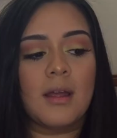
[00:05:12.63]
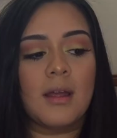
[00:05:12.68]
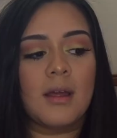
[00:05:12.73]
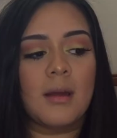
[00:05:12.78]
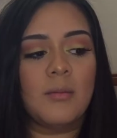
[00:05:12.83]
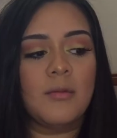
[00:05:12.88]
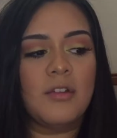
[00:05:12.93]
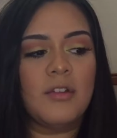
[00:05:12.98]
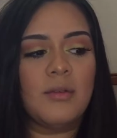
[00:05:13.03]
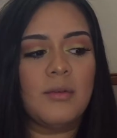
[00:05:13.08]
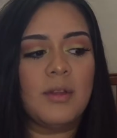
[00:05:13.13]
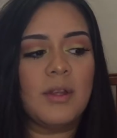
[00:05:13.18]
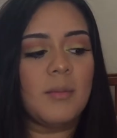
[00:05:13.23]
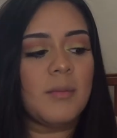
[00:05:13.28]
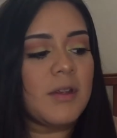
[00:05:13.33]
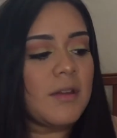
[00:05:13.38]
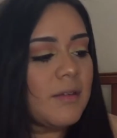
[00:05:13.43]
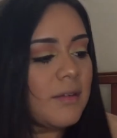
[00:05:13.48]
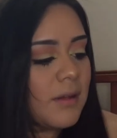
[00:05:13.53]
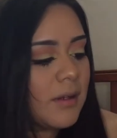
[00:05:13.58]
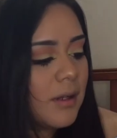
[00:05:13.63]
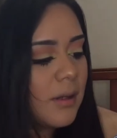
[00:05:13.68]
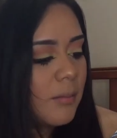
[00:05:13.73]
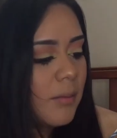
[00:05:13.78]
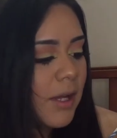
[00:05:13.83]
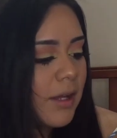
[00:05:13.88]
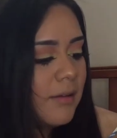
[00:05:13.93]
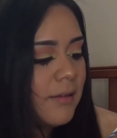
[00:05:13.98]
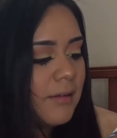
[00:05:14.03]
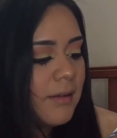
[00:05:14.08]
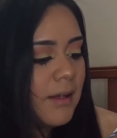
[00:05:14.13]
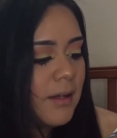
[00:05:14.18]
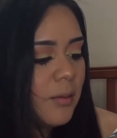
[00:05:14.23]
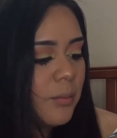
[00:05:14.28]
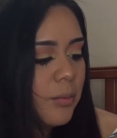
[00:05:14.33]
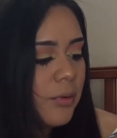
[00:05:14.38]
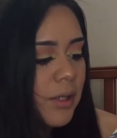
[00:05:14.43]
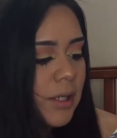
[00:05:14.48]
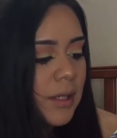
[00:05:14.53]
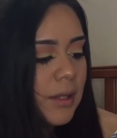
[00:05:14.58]
Yeah, I'm just really missing him. I stayed
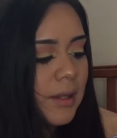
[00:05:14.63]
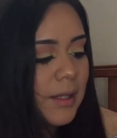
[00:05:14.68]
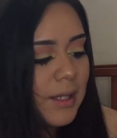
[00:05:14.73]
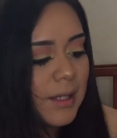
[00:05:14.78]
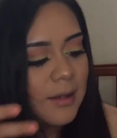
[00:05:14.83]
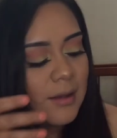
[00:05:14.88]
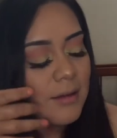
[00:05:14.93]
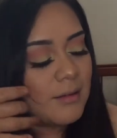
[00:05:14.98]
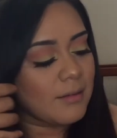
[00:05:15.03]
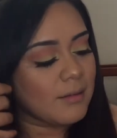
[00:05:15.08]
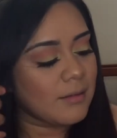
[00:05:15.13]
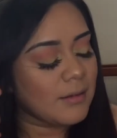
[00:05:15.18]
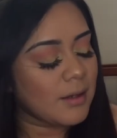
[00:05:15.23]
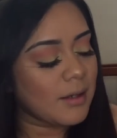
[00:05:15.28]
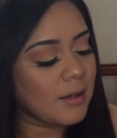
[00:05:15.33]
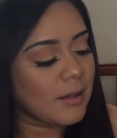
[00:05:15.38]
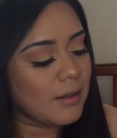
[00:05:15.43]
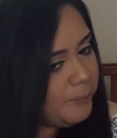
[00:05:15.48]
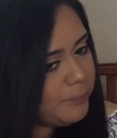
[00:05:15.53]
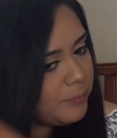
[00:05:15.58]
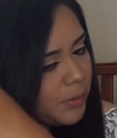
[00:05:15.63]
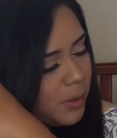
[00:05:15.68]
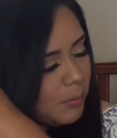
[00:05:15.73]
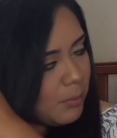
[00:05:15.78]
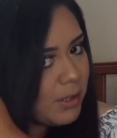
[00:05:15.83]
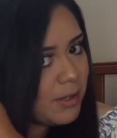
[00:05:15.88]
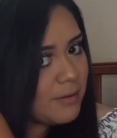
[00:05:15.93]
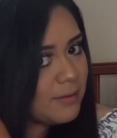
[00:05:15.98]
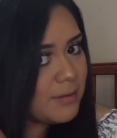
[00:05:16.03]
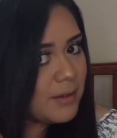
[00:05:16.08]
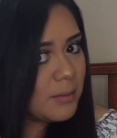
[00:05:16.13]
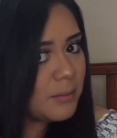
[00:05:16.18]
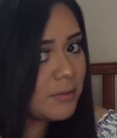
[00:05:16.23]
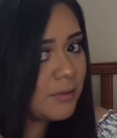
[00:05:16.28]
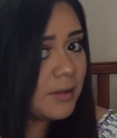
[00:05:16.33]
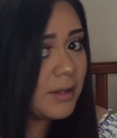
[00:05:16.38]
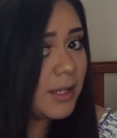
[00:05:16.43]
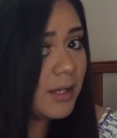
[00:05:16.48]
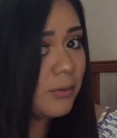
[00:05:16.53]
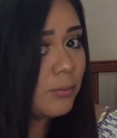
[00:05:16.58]
up pretty late last night. But I stayed
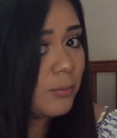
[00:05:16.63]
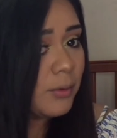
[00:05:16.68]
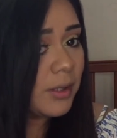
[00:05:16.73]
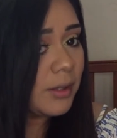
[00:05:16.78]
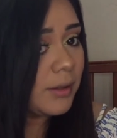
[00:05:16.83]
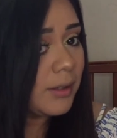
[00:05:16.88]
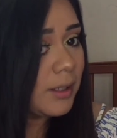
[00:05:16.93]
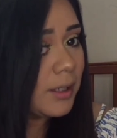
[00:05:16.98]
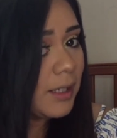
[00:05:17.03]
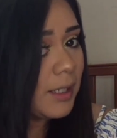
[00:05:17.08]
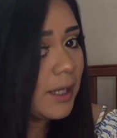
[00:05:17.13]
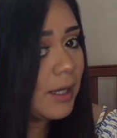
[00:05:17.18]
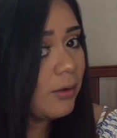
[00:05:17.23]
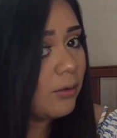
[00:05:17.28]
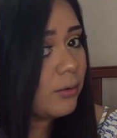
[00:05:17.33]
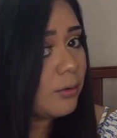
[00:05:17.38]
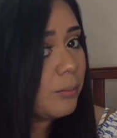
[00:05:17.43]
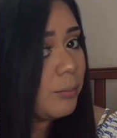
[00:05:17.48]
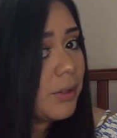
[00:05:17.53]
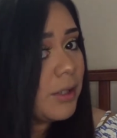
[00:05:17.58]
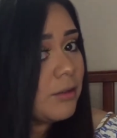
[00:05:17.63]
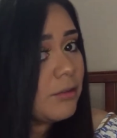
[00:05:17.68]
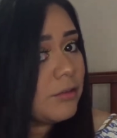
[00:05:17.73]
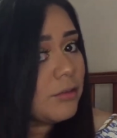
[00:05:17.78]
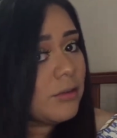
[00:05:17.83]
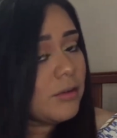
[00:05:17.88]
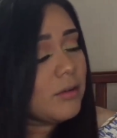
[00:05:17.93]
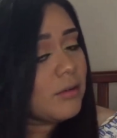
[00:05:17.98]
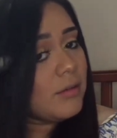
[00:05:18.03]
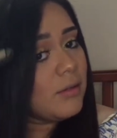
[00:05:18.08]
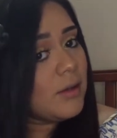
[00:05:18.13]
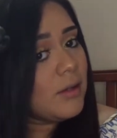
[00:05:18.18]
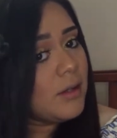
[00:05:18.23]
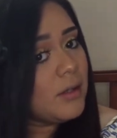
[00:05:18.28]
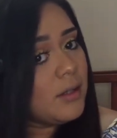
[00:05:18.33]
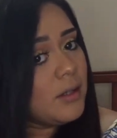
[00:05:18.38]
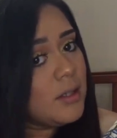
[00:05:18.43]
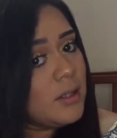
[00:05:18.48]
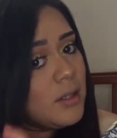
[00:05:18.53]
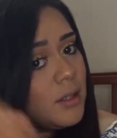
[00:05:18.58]
up till like 1 looking at old
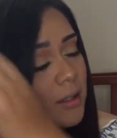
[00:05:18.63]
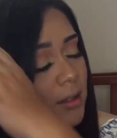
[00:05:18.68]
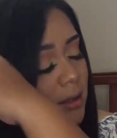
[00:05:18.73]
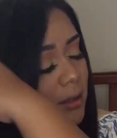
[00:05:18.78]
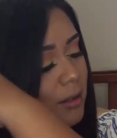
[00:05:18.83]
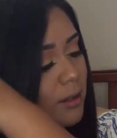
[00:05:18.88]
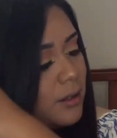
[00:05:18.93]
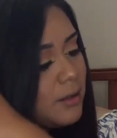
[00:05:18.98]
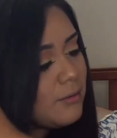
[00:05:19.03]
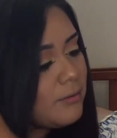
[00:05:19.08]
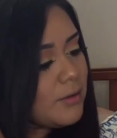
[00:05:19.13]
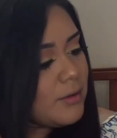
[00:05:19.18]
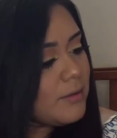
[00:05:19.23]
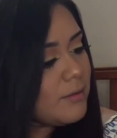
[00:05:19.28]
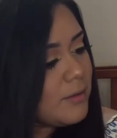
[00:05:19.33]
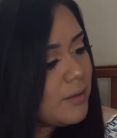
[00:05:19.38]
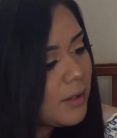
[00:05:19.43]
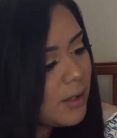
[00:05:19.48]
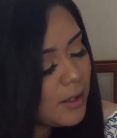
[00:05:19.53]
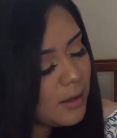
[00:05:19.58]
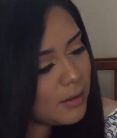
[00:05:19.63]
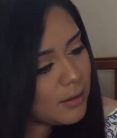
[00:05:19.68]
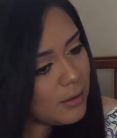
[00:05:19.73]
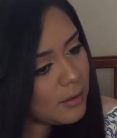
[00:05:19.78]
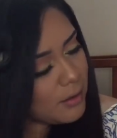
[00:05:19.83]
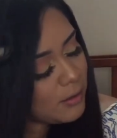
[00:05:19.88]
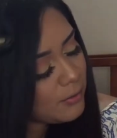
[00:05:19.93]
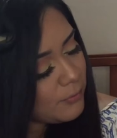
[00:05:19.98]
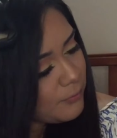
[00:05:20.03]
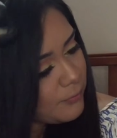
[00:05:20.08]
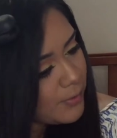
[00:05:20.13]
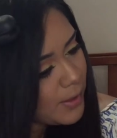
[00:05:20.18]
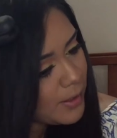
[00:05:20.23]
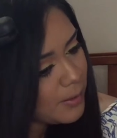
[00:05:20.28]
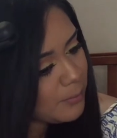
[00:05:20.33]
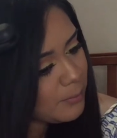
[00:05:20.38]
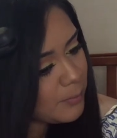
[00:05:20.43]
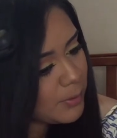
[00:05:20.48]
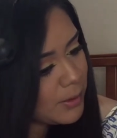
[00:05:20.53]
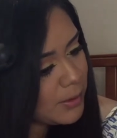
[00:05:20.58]
pictures of us together,
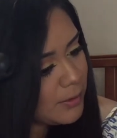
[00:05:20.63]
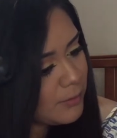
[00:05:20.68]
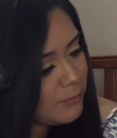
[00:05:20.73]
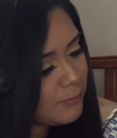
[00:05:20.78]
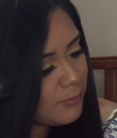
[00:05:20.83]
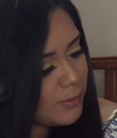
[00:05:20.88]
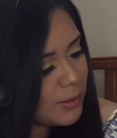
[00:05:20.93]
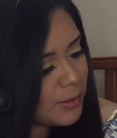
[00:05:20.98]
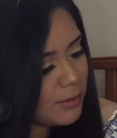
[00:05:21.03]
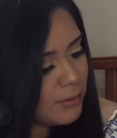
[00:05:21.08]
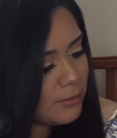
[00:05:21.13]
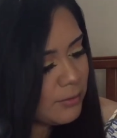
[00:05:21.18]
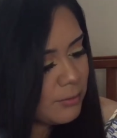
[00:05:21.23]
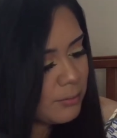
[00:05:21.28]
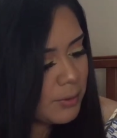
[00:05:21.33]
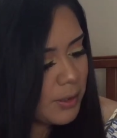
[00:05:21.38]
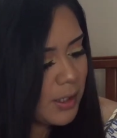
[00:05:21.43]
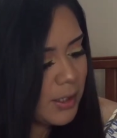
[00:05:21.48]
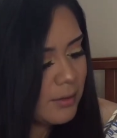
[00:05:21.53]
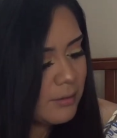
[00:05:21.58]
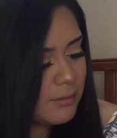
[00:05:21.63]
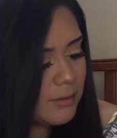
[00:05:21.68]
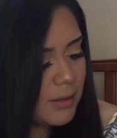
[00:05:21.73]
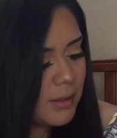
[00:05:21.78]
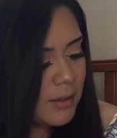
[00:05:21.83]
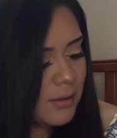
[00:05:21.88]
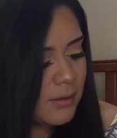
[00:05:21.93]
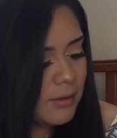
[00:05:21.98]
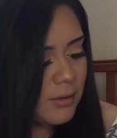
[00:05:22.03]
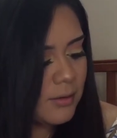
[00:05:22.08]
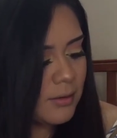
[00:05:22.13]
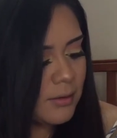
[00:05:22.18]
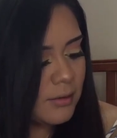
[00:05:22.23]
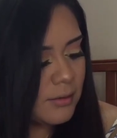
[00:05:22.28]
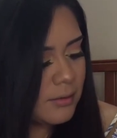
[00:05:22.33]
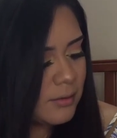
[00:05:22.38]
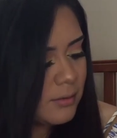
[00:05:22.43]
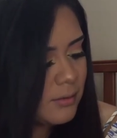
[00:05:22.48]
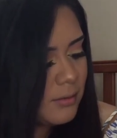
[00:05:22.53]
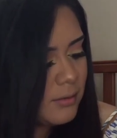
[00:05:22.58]
family, videos we had
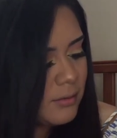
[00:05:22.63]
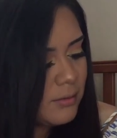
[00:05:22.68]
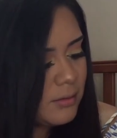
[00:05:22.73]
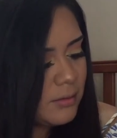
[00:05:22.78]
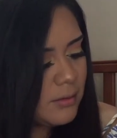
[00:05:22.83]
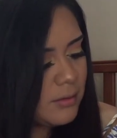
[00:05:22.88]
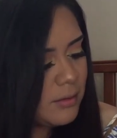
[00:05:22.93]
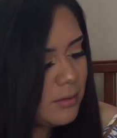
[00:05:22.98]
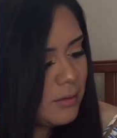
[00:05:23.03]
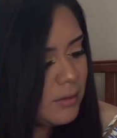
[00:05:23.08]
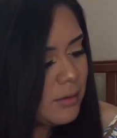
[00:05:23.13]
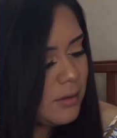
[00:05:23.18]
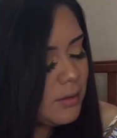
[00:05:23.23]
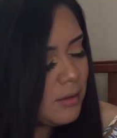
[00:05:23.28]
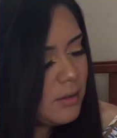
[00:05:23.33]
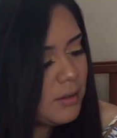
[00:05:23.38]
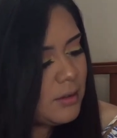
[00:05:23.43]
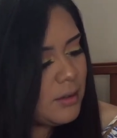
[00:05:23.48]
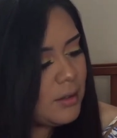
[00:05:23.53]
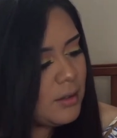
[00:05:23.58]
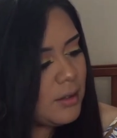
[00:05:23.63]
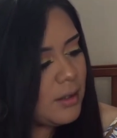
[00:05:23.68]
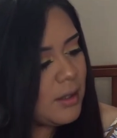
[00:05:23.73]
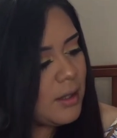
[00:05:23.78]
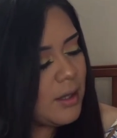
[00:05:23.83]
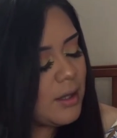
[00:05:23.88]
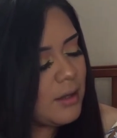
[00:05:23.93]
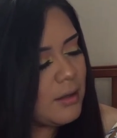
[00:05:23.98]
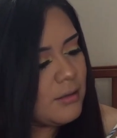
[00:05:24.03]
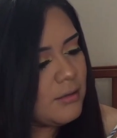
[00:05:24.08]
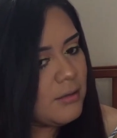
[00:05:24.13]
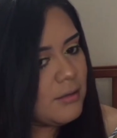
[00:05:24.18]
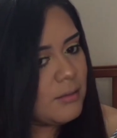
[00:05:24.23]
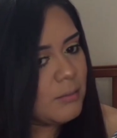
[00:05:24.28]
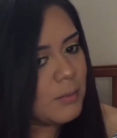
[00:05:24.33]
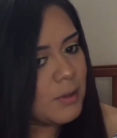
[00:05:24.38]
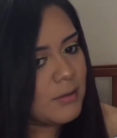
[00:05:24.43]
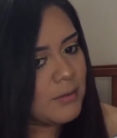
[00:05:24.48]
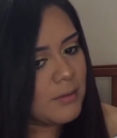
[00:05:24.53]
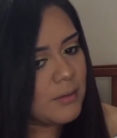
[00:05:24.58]
together. And yeah, I
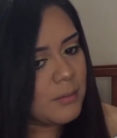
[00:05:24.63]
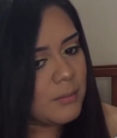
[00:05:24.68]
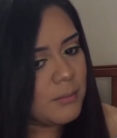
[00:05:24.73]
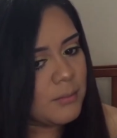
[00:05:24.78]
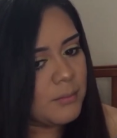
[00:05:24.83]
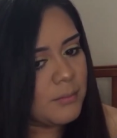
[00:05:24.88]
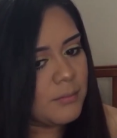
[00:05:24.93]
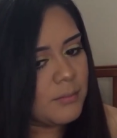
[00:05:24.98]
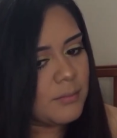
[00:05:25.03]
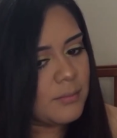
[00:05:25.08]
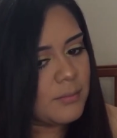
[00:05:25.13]
just miss him.